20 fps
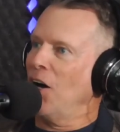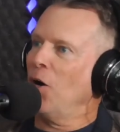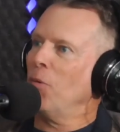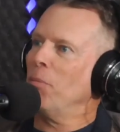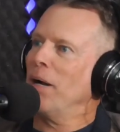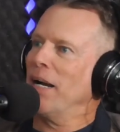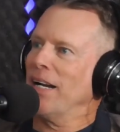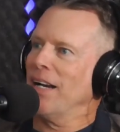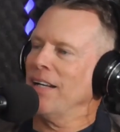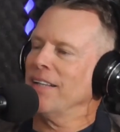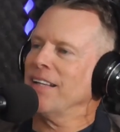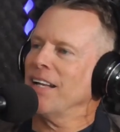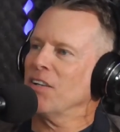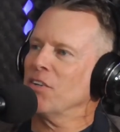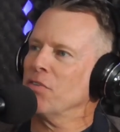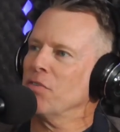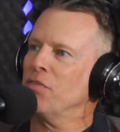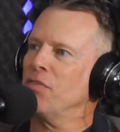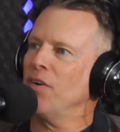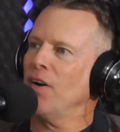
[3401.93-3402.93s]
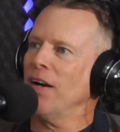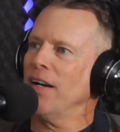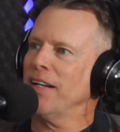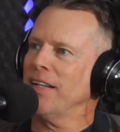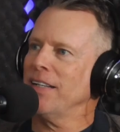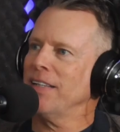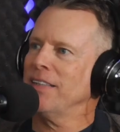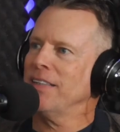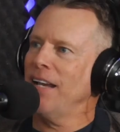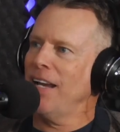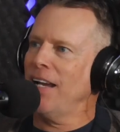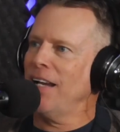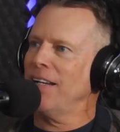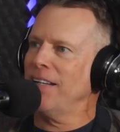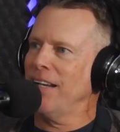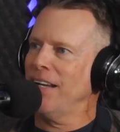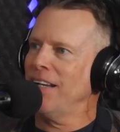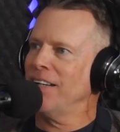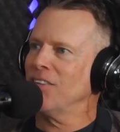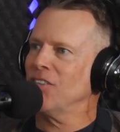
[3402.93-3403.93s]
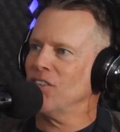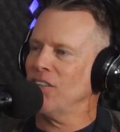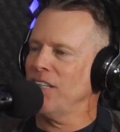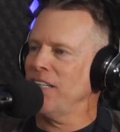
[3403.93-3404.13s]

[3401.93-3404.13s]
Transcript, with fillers: Oh my God! That was going to be my joke. Yeah, yeah.